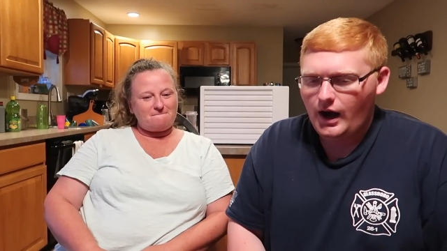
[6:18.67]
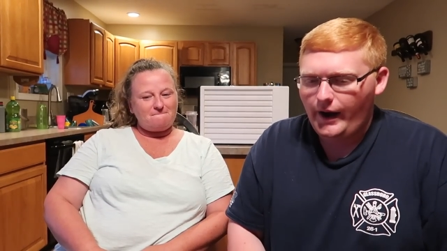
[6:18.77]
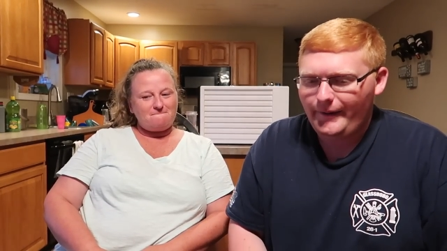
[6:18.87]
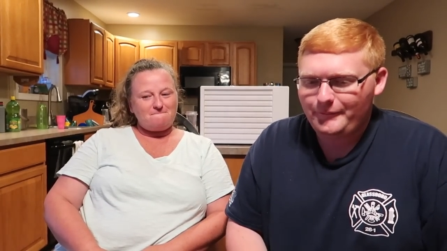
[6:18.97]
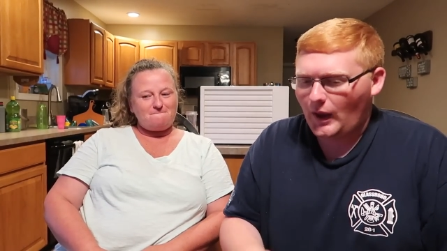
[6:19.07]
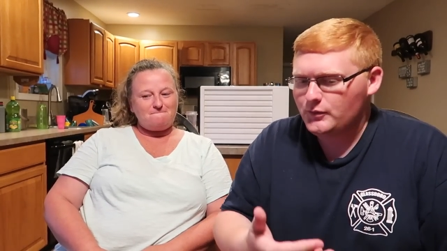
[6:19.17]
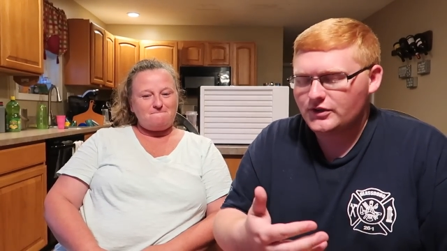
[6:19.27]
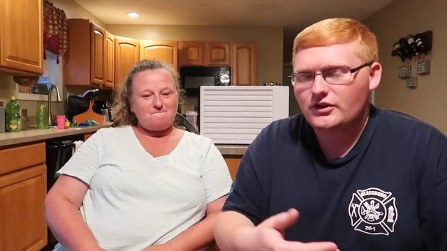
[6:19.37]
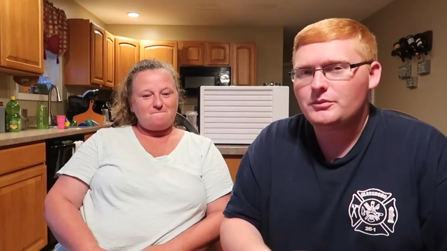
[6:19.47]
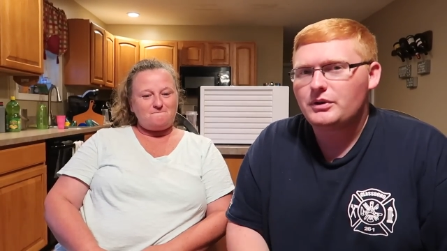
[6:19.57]
Speaker 1: Um, I'm
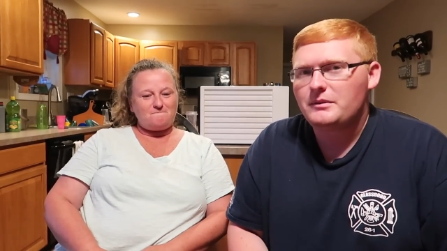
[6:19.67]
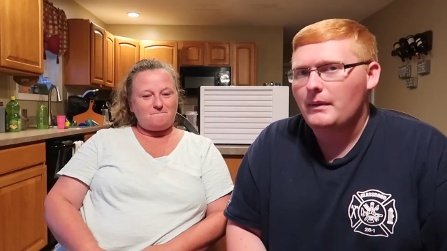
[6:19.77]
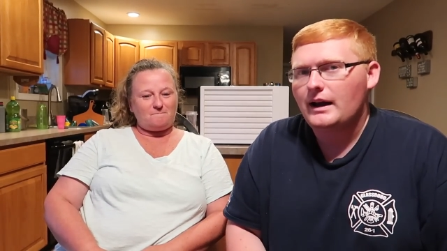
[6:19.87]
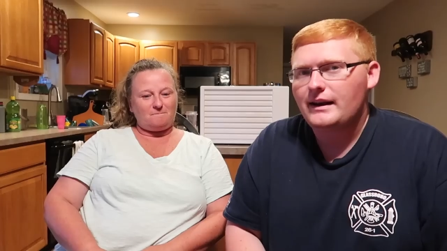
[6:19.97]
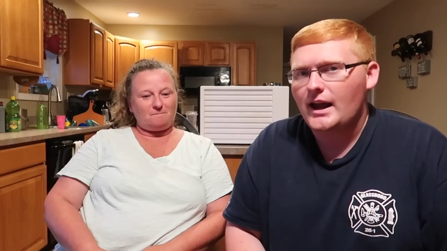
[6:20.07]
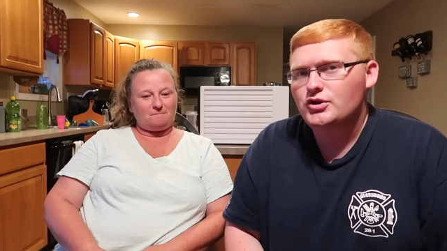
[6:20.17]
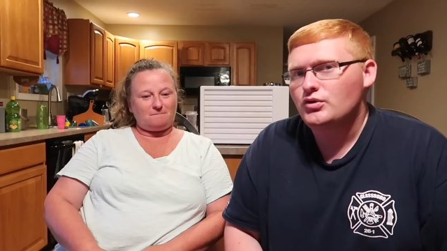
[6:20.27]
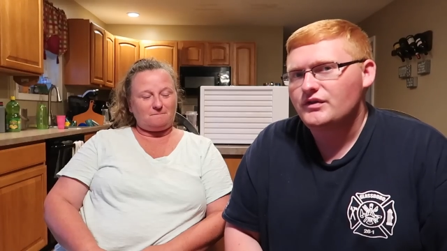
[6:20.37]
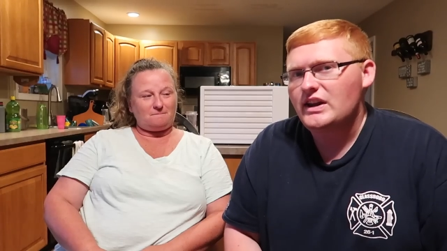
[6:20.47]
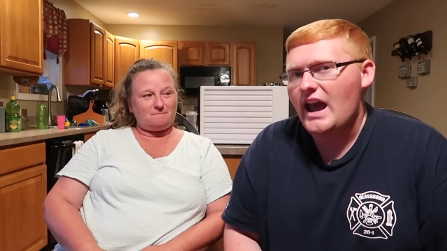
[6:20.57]
just gonna play my
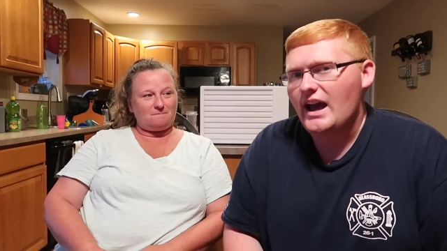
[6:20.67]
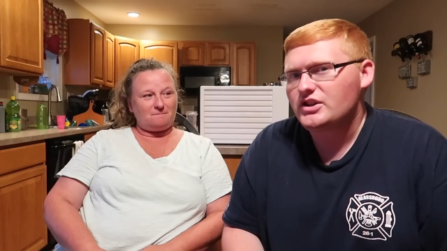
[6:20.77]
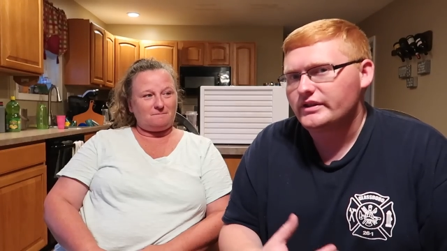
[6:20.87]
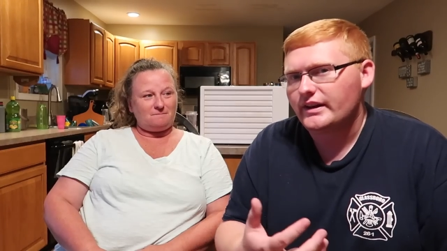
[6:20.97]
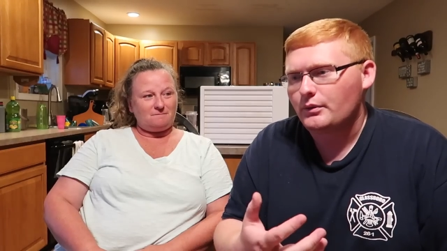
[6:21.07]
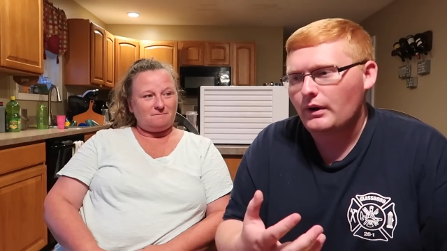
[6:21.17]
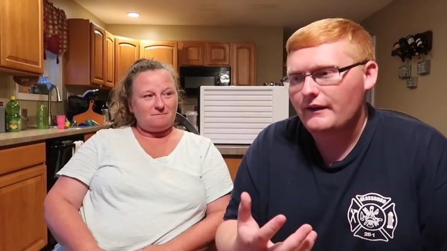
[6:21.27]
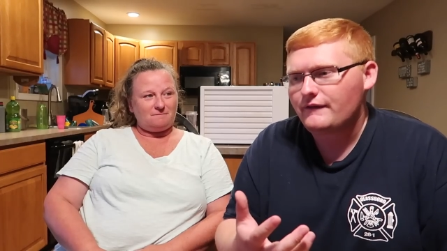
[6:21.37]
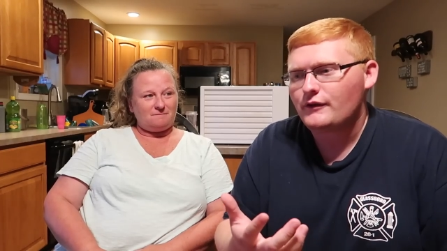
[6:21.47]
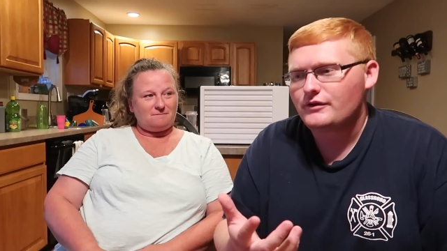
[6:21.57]
natural reaction. Like when I
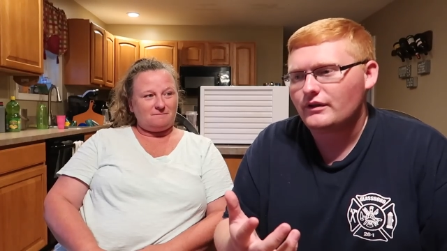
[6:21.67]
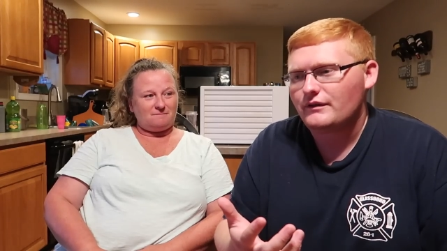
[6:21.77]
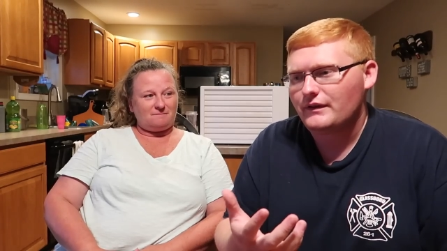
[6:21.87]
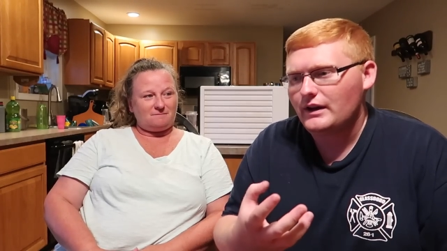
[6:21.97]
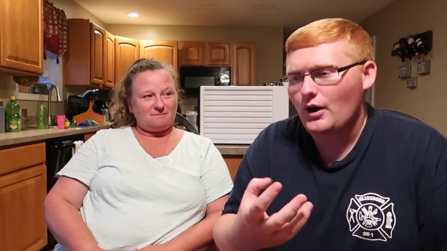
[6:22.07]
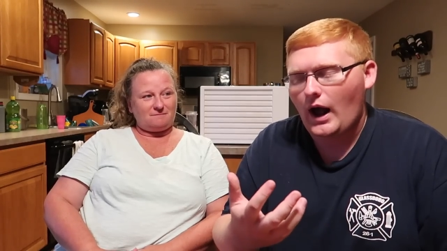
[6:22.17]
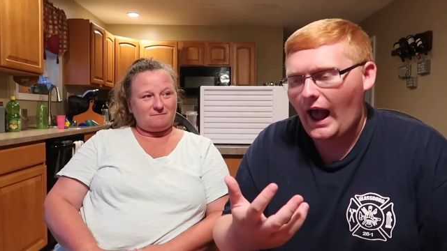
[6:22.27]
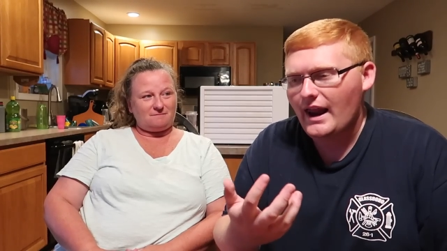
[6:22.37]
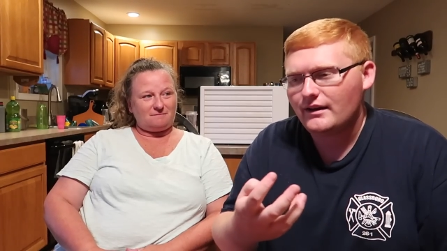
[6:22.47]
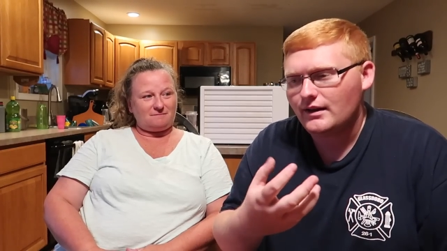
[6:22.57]
first saw the video, I
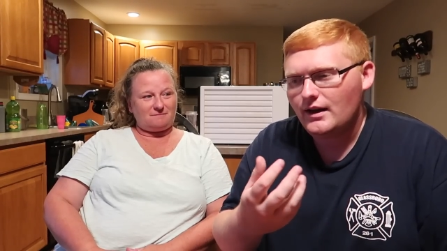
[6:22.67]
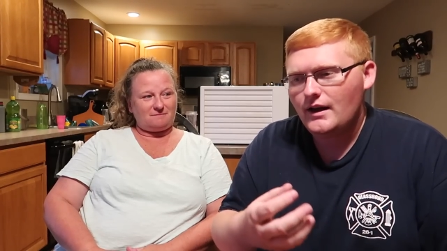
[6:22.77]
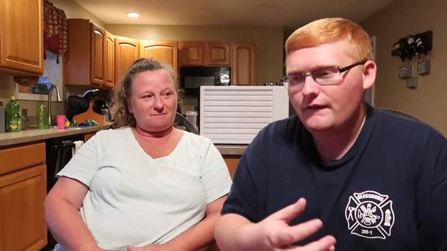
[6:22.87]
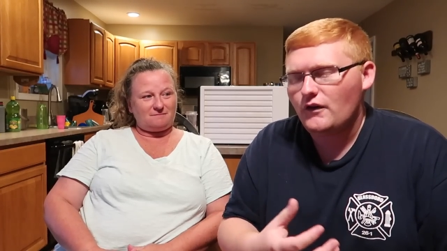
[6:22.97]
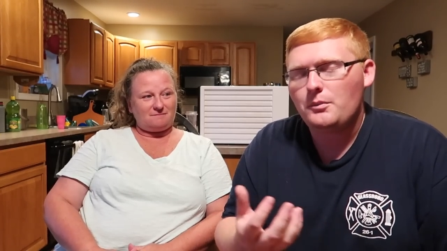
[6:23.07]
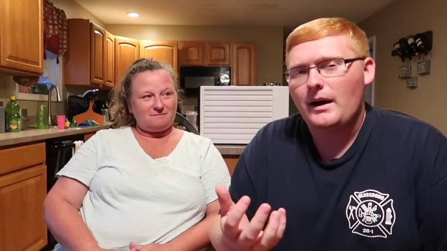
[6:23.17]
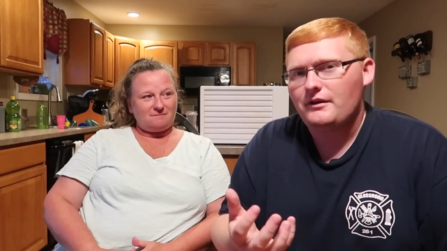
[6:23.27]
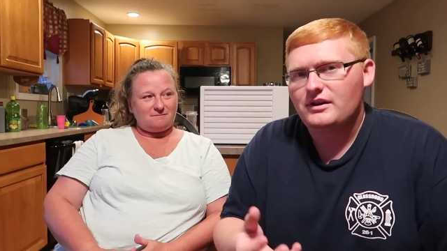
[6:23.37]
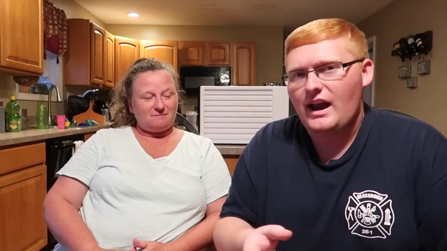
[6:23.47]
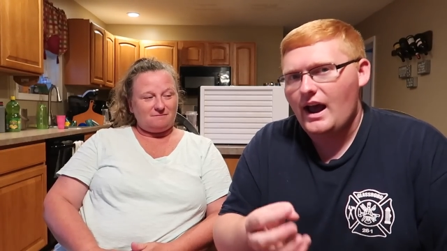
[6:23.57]
had to film my
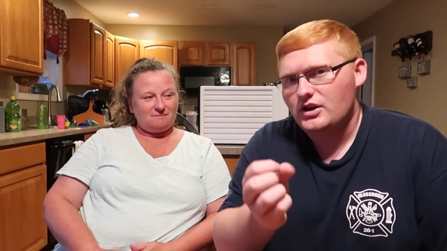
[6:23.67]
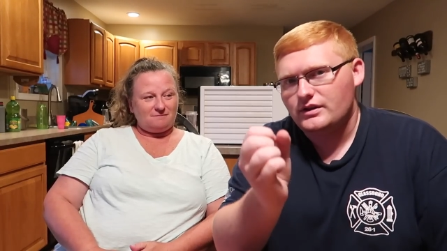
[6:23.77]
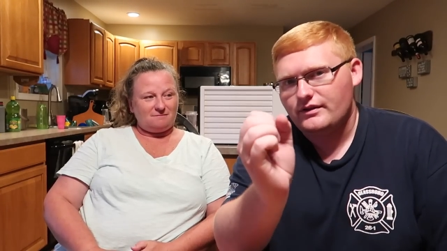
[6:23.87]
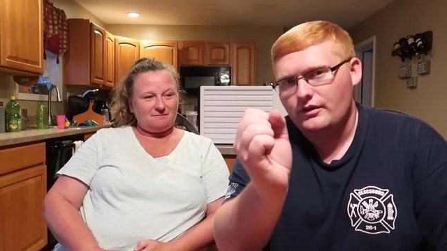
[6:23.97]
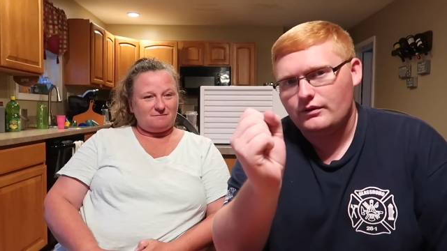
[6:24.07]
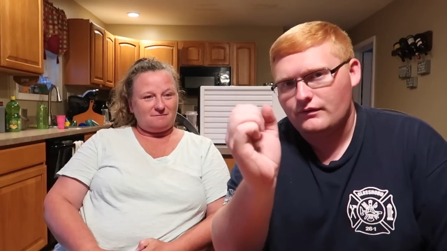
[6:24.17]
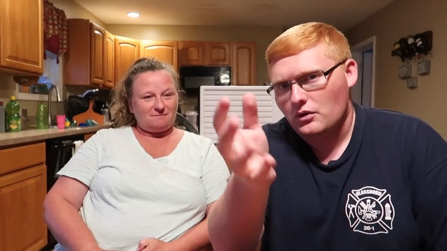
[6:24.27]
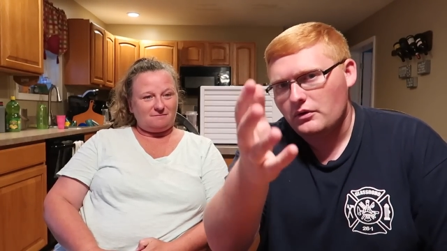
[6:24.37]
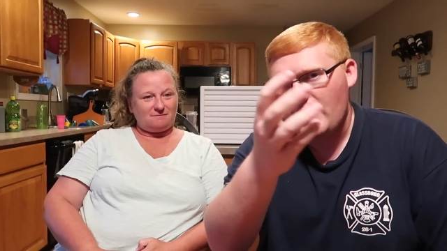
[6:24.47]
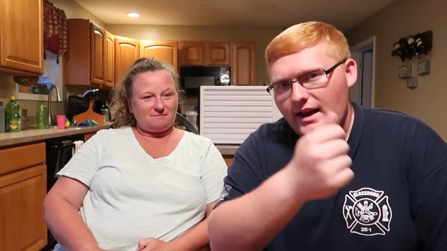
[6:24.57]
reaction, so
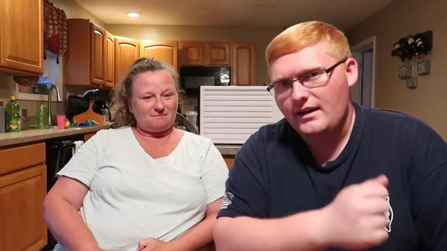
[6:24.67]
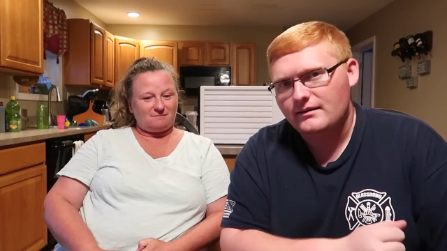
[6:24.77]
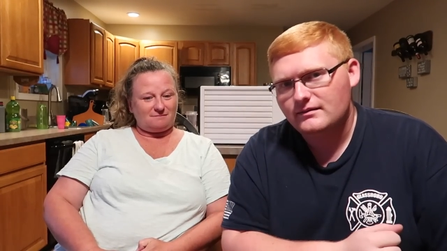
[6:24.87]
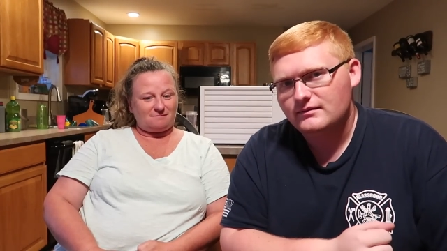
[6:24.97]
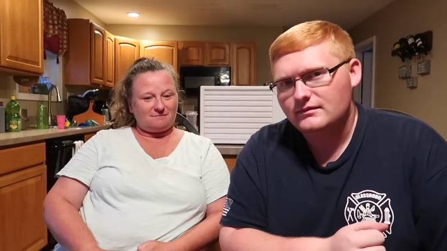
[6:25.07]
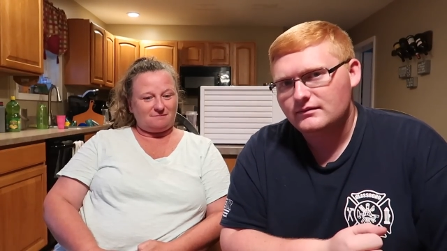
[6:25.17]
roll that.